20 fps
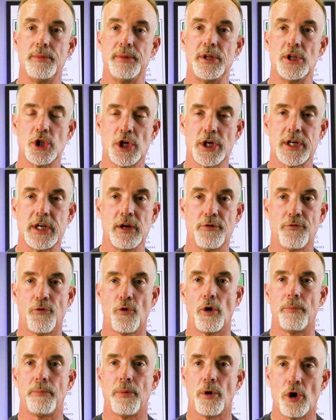to be looking
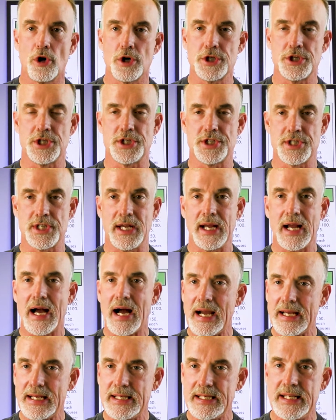for purchasing,
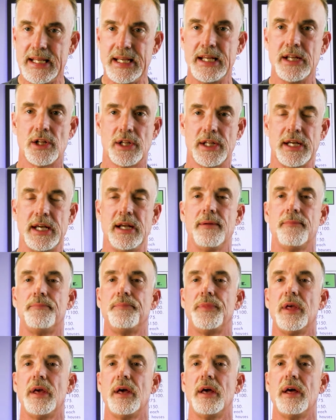ideally,
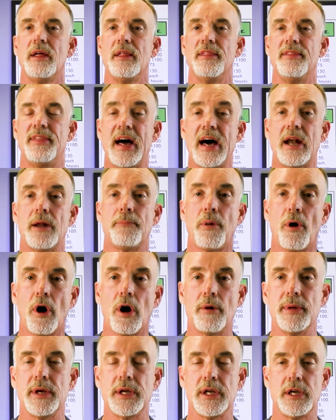that
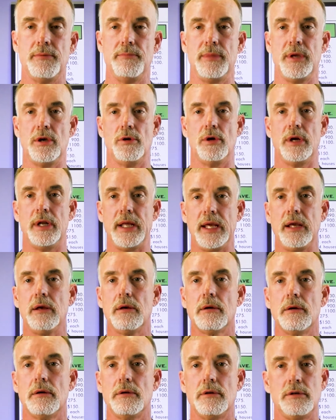apartment community,
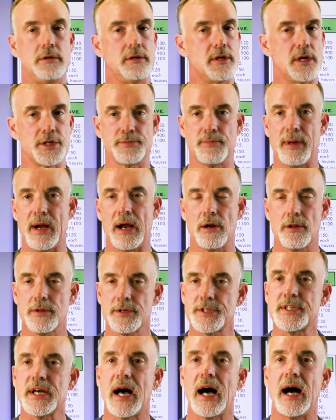doesn't matter the
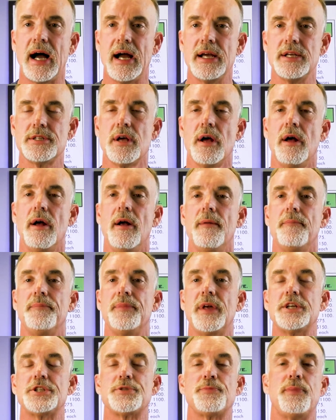size,
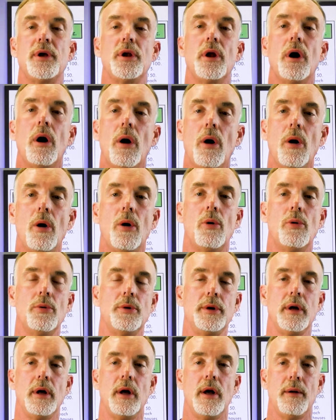that's been
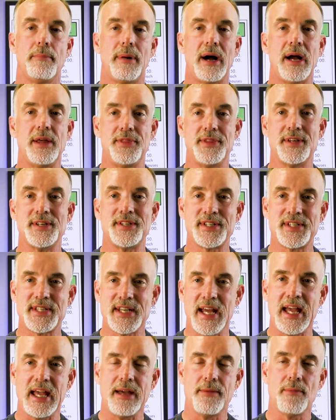owned by the
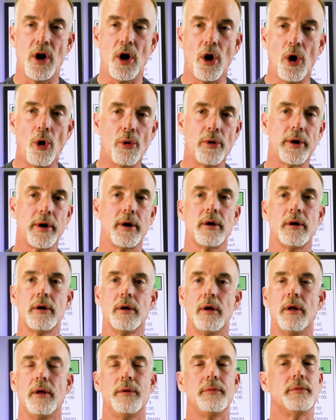same owner,
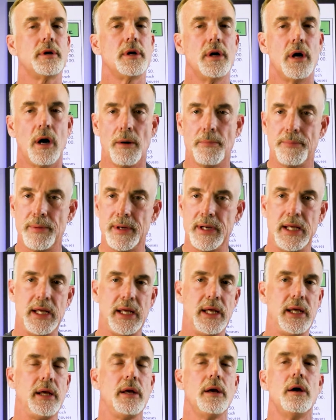
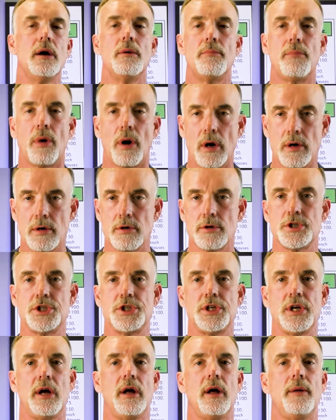company,
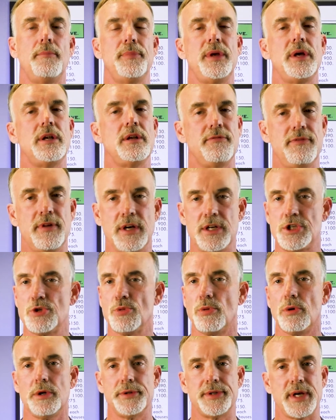partnership,
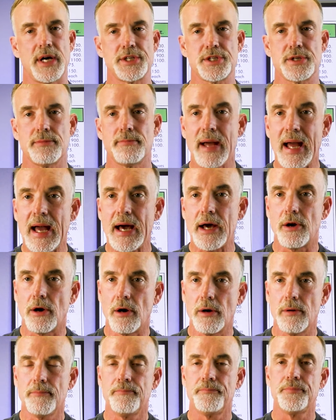individual, doesn't
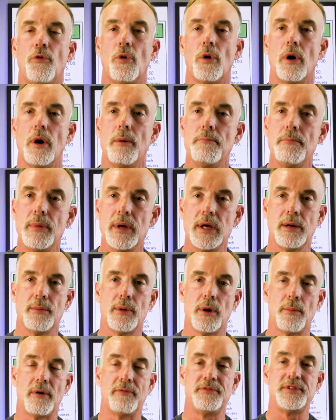matter, for a
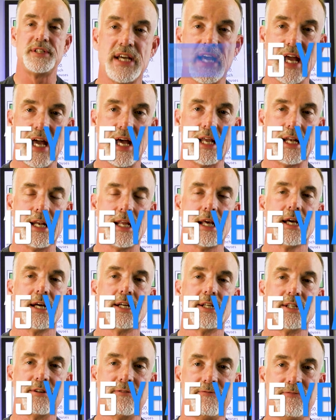minimum of 10
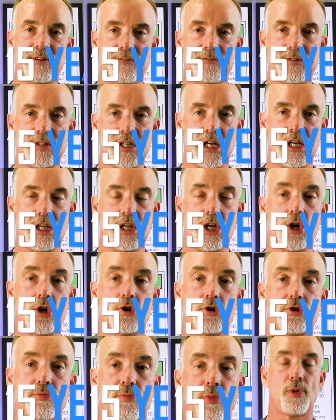to 15
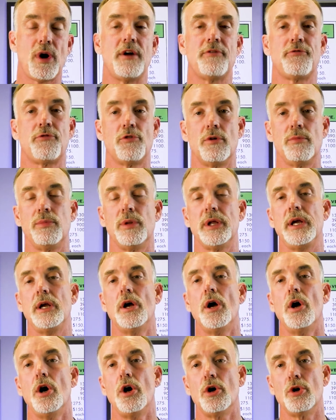years, preferably
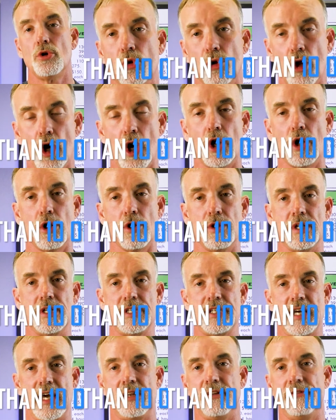longer than
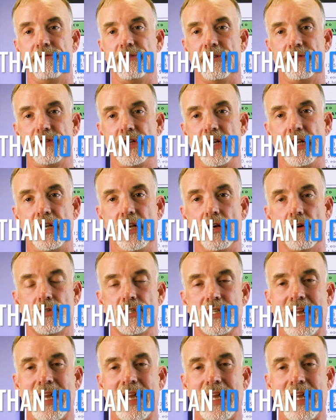10 to 15 years.